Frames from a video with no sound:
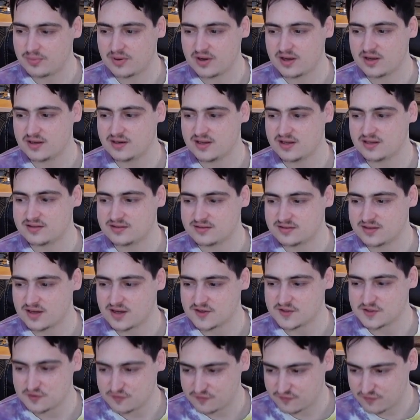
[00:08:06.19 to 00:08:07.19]
but it
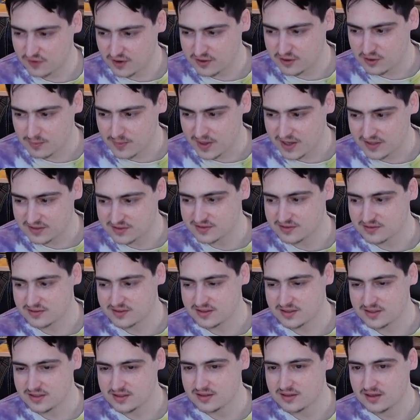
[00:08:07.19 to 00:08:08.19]
does
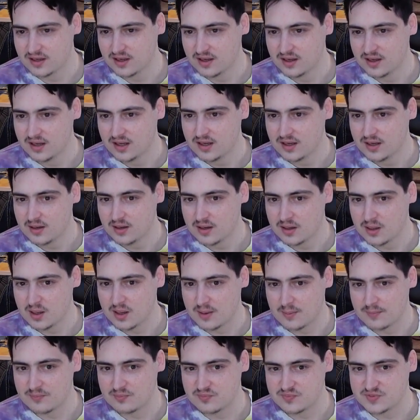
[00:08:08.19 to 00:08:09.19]
fundamentally
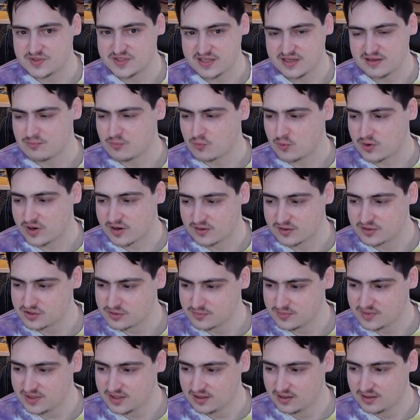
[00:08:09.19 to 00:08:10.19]
seem weird
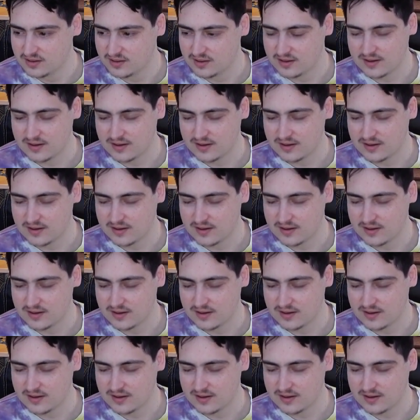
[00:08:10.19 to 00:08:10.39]
to me